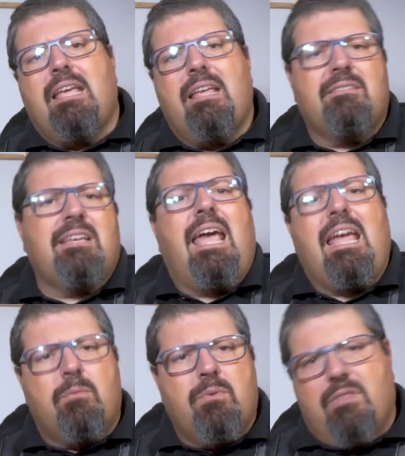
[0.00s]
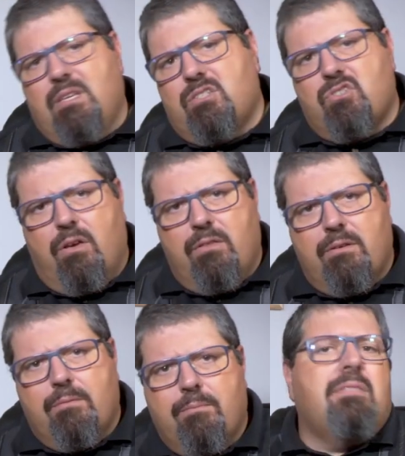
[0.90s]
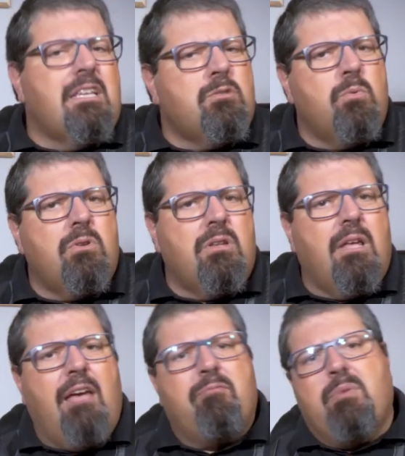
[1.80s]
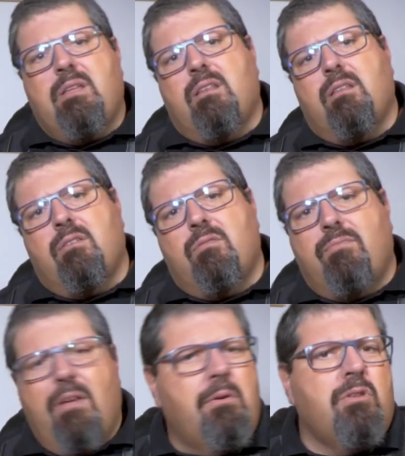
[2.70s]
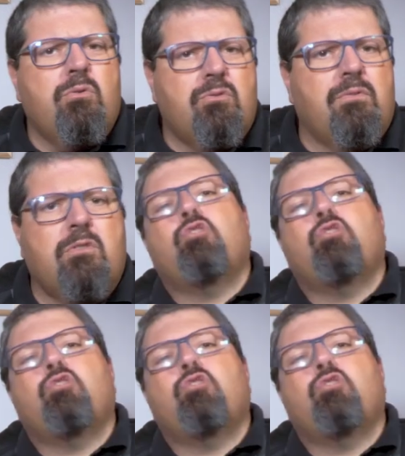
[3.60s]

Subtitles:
interact with each other. This would have been very useful